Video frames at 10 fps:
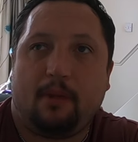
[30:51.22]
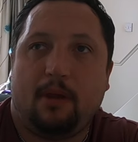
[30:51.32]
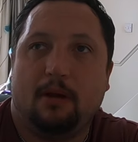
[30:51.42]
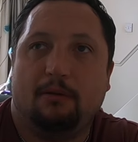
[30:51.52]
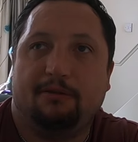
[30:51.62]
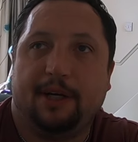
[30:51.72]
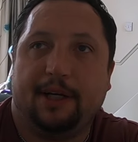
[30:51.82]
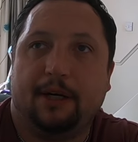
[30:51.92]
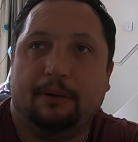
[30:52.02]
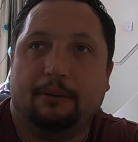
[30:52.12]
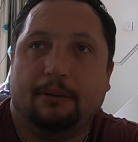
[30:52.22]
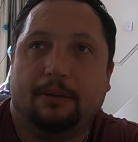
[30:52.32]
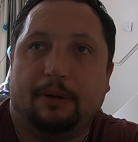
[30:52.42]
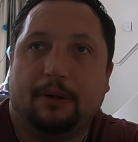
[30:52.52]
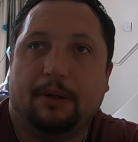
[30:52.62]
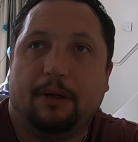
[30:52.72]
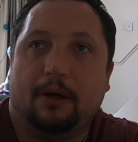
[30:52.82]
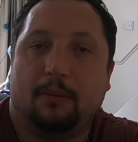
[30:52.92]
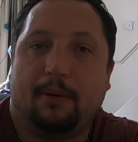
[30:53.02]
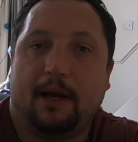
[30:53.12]
a video on a
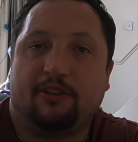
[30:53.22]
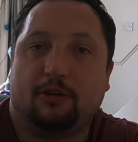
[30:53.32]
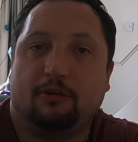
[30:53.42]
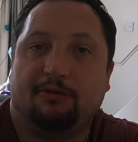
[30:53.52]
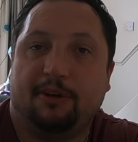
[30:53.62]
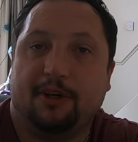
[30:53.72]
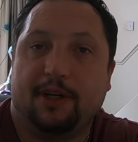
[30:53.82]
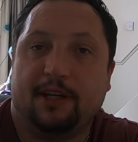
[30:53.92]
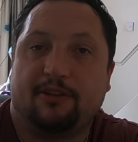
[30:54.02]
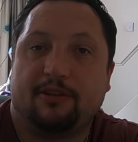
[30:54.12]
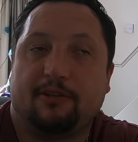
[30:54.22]
place called Furnace,